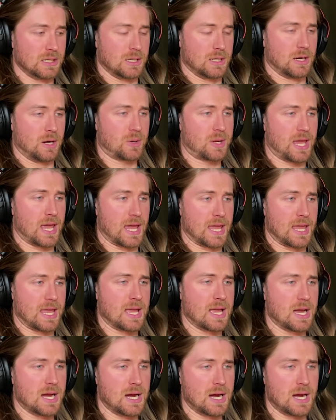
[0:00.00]
Okay.
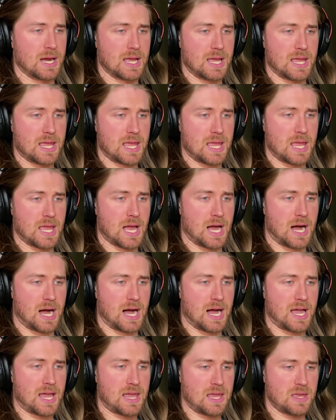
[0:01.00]

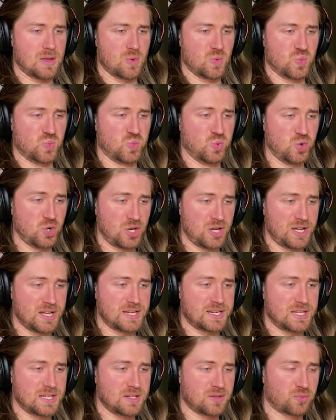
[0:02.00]
I
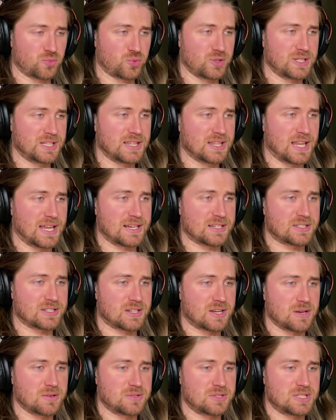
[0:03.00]
would really like to
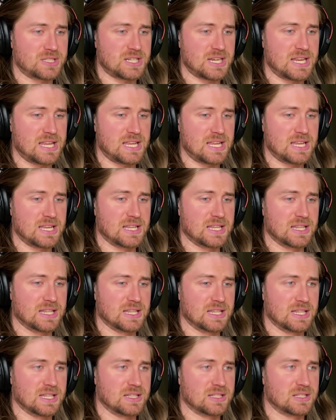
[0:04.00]
go see...
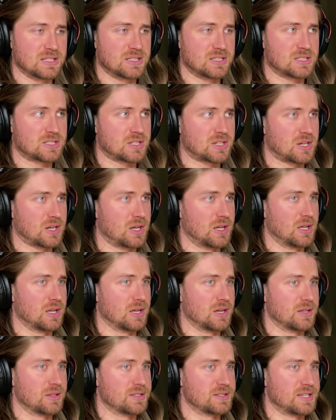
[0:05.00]

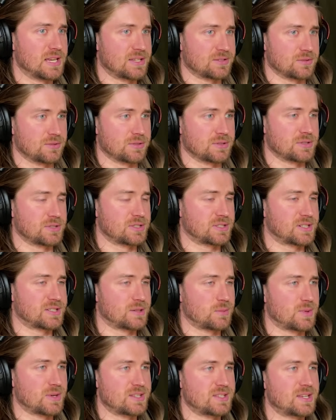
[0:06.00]
the desert, just because I
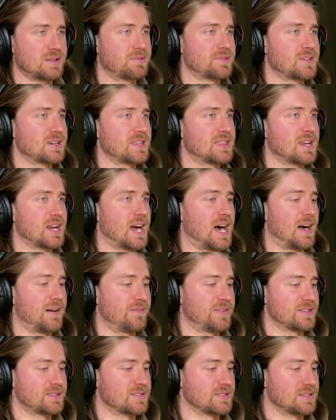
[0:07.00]
want to see if there's anything
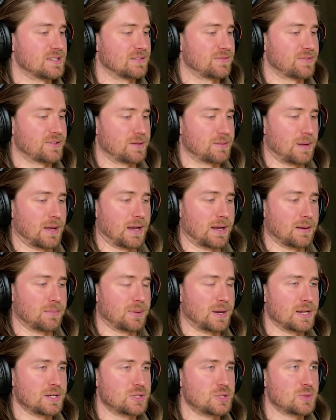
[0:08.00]
obvious and different about it.
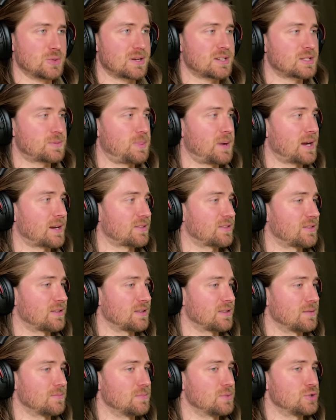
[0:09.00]
But I do expect
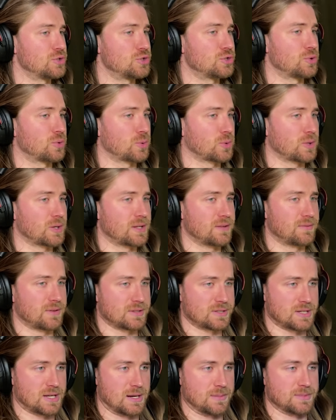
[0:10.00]
that the majority of our
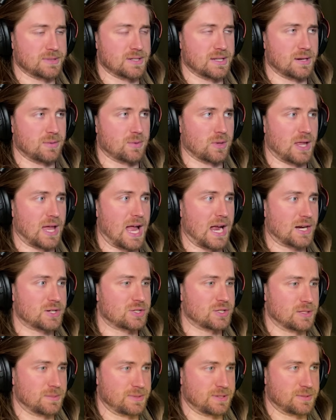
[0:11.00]
time today will
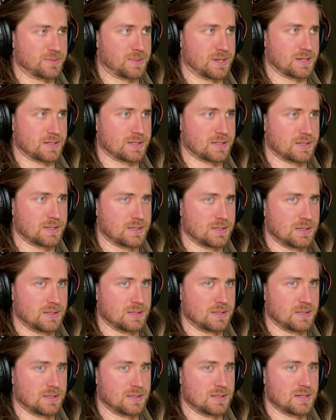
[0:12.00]
actually be spent
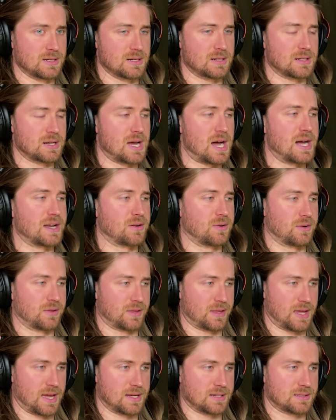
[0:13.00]
not on
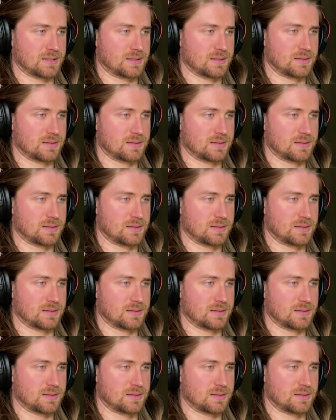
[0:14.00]
that.